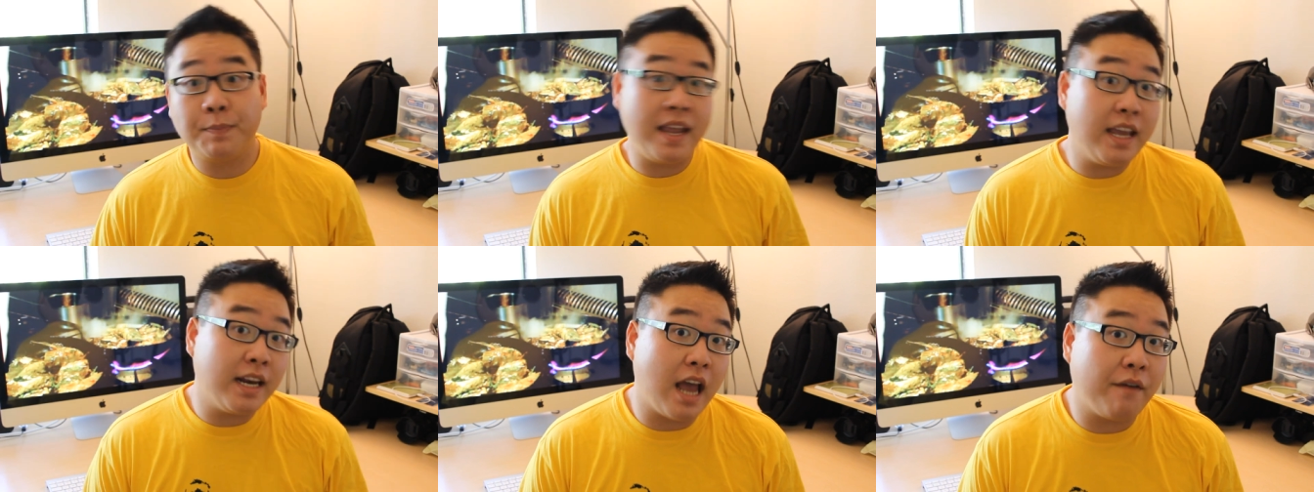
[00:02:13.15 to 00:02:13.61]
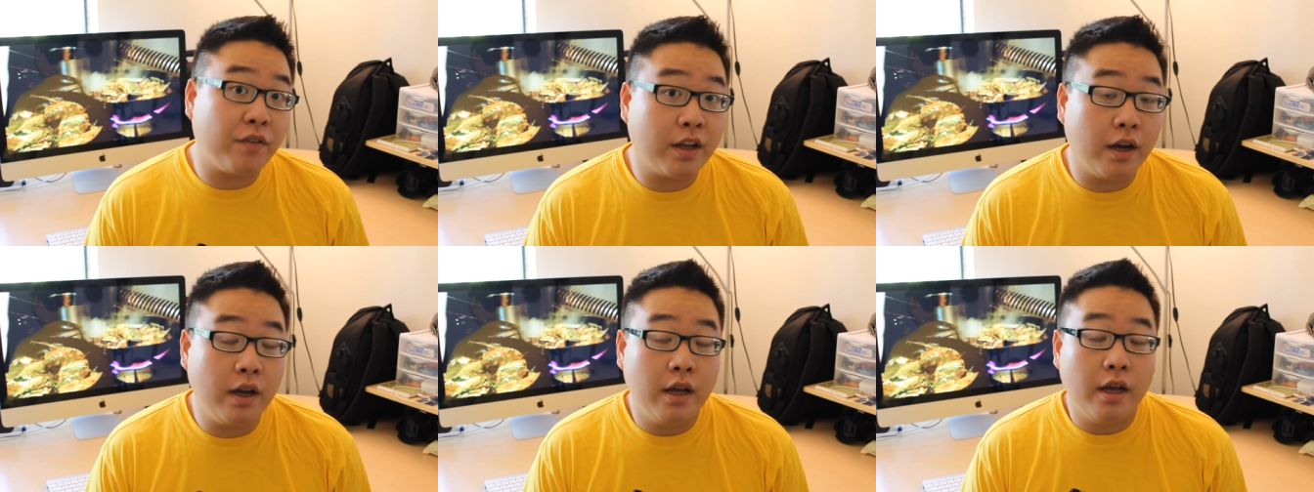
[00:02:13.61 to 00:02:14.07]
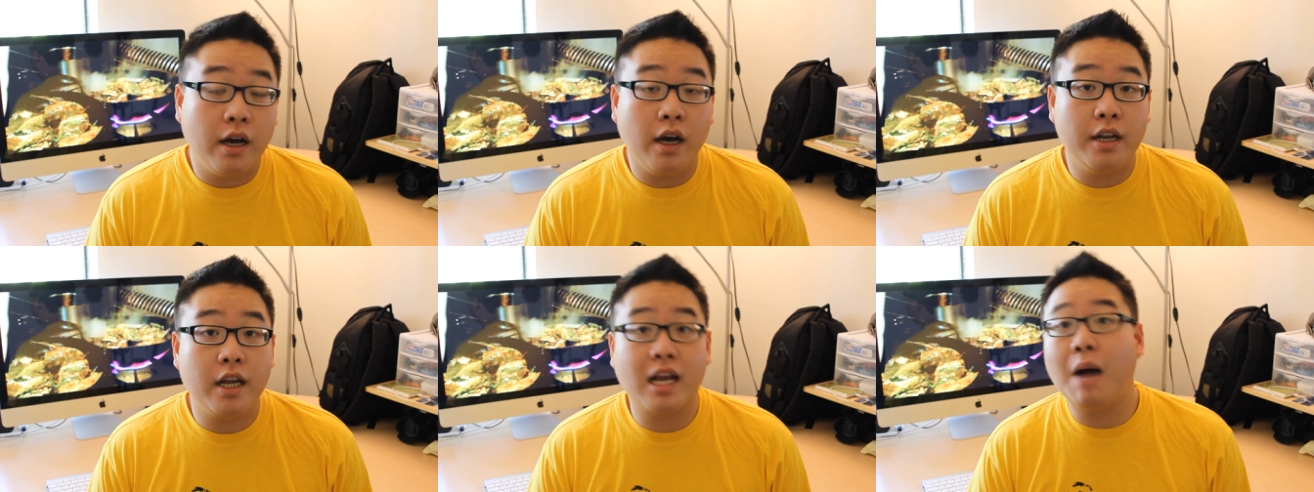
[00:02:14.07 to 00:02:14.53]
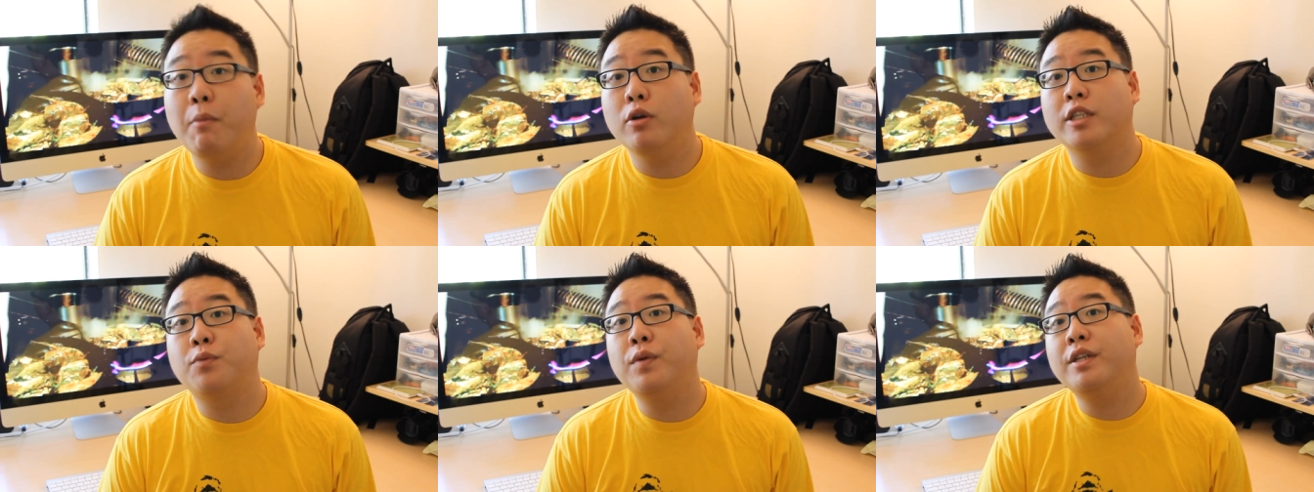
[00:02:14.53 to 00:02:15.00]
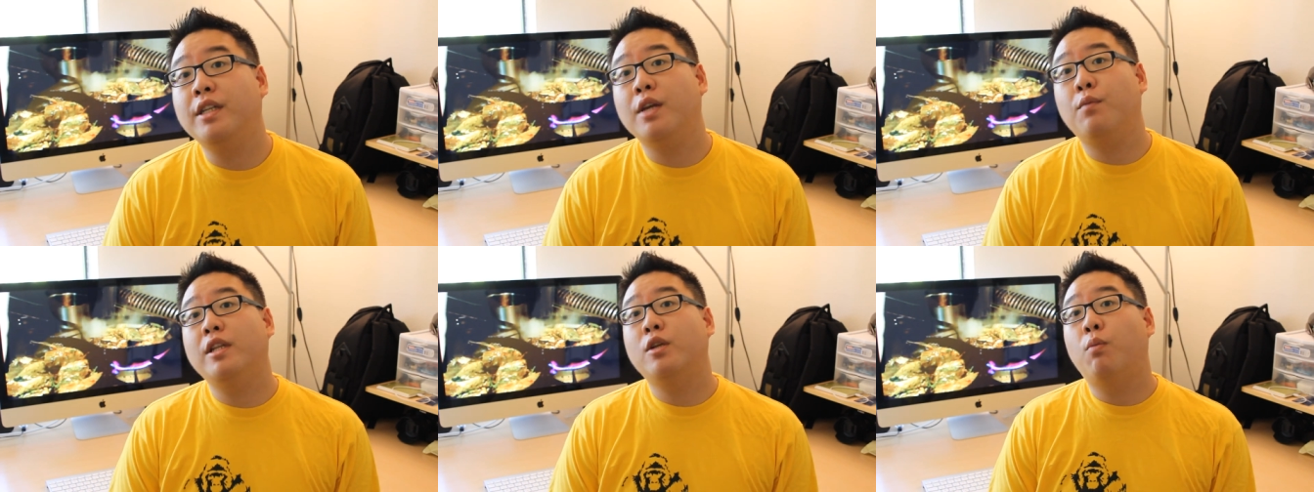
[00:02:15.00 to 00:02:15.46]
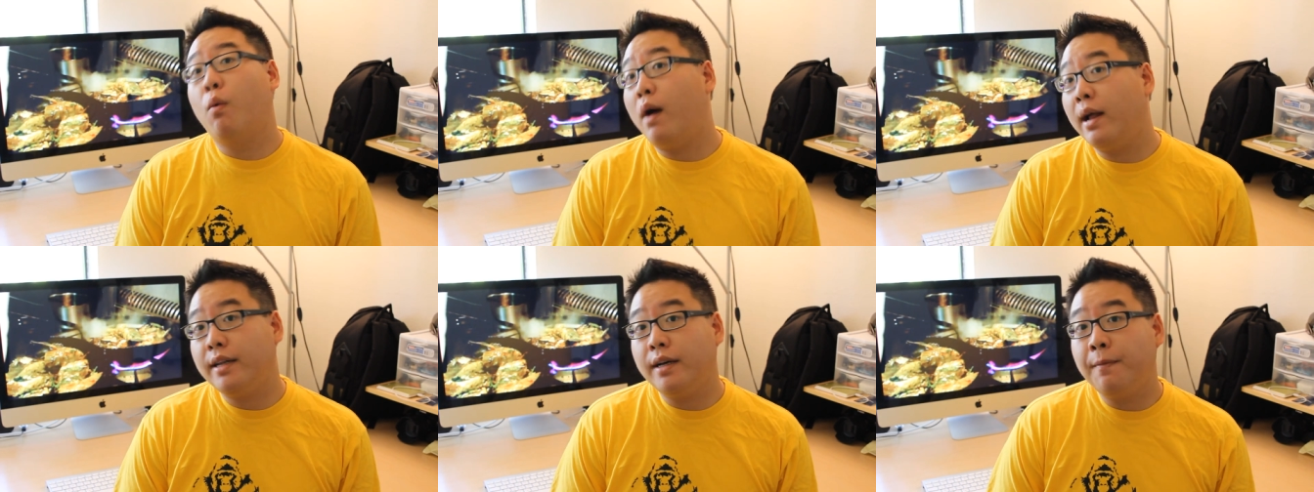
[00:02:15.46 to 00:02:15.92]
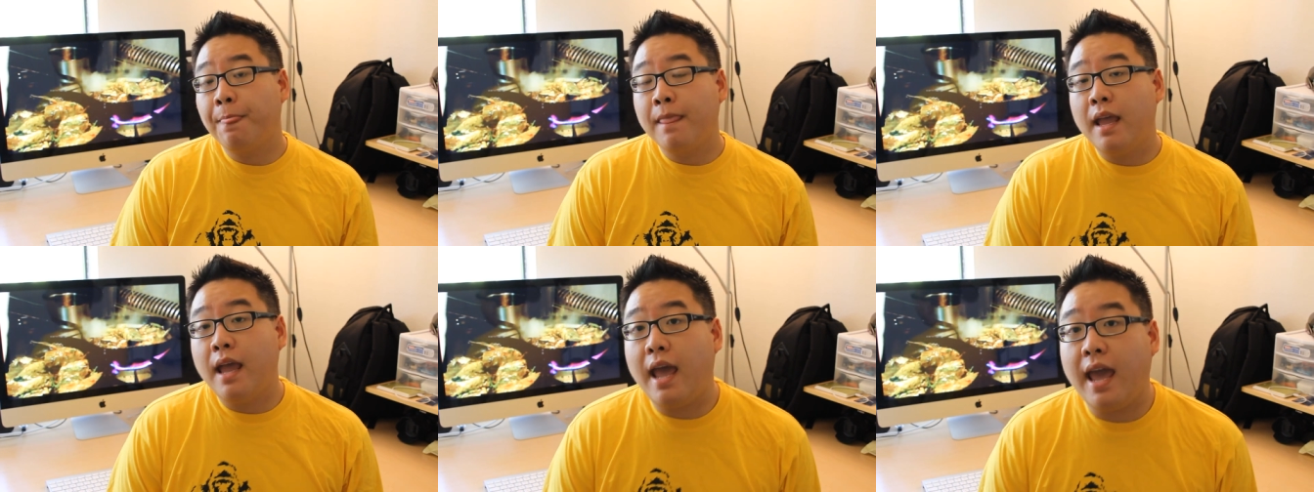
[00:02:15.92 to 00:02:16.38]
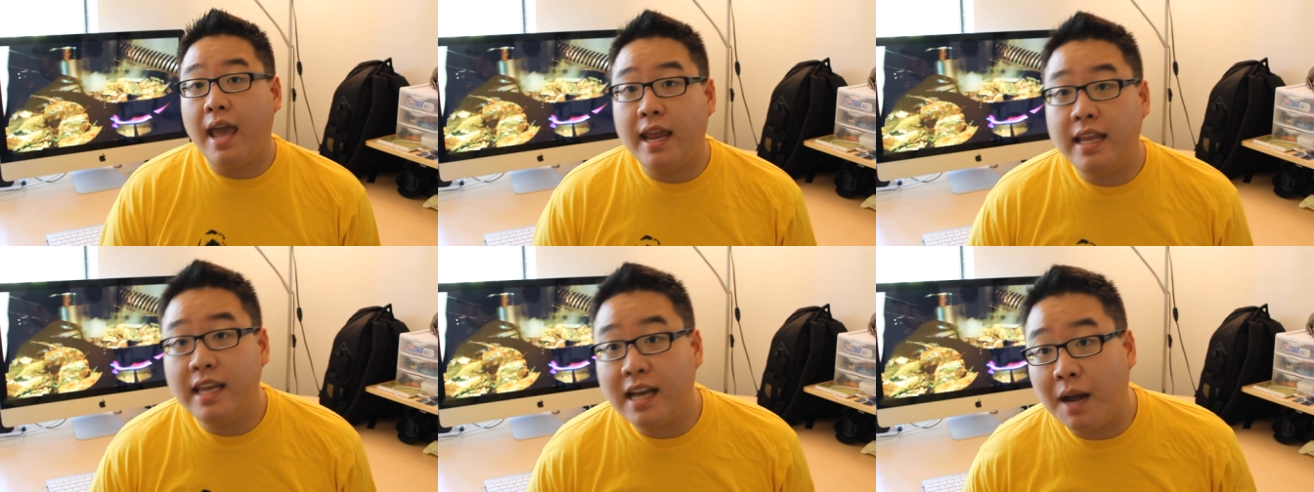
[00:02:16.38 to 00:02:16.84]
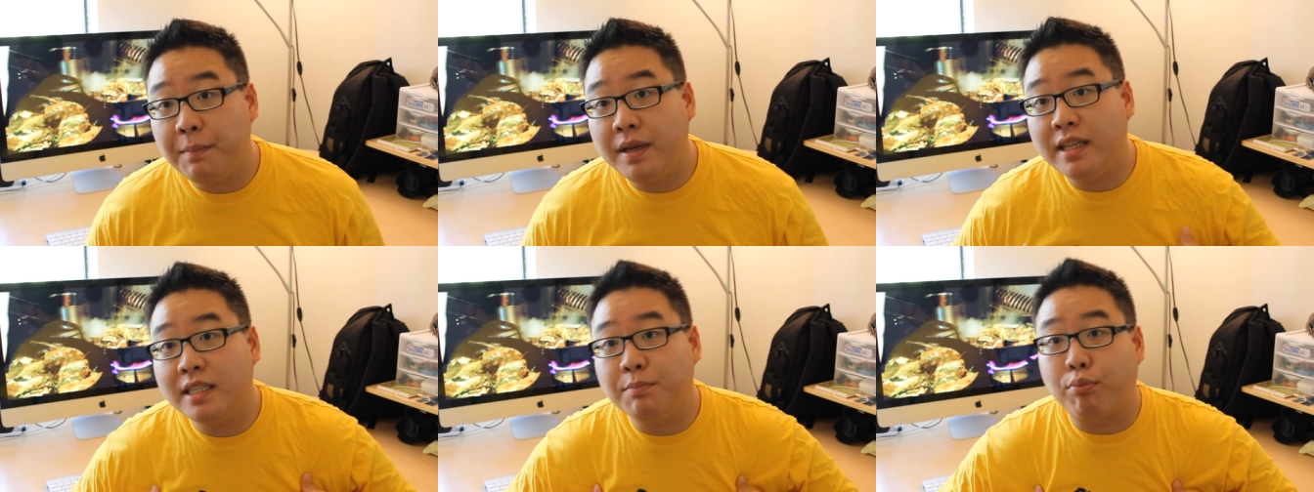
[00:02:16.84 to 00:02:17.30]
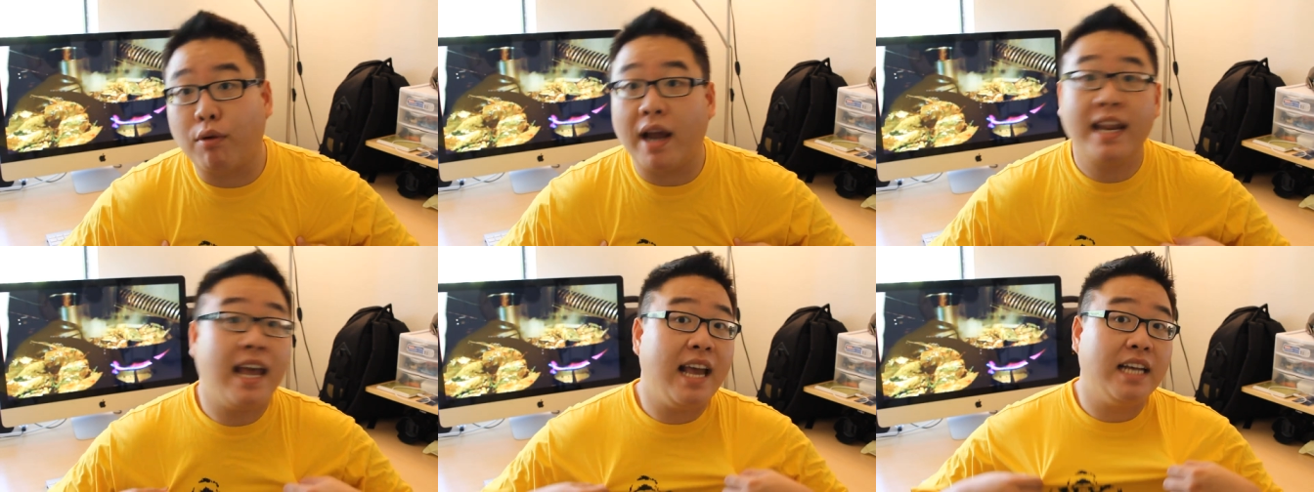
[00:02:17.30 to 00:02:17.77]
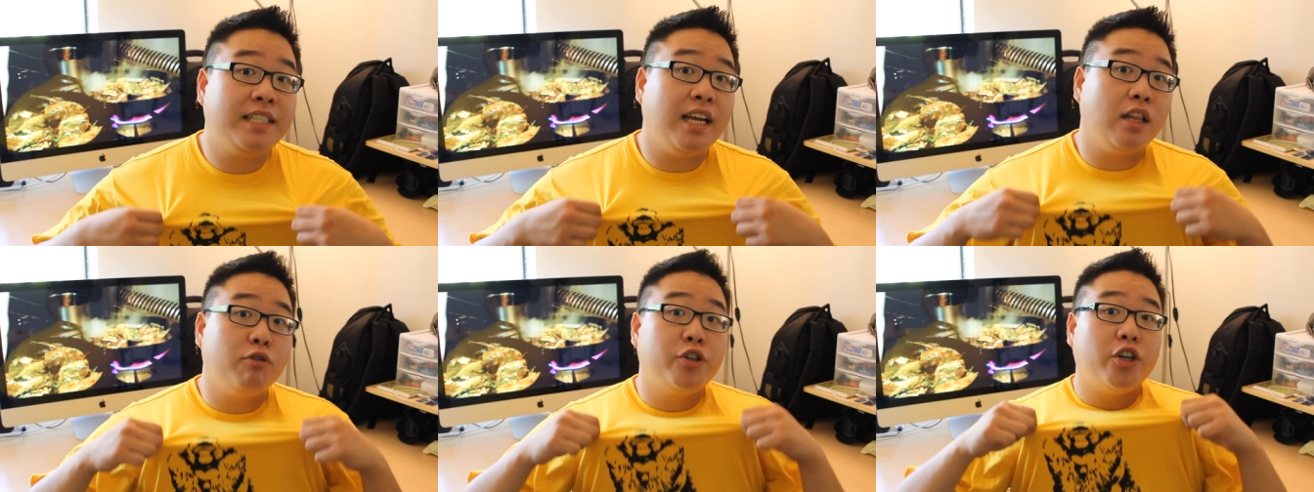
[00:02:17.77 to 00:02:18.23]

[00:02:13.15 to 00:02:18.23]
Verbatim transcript: Speaking of Africa, uh, Nagabo just recently went to Rwanda and he got me this bright ass yellow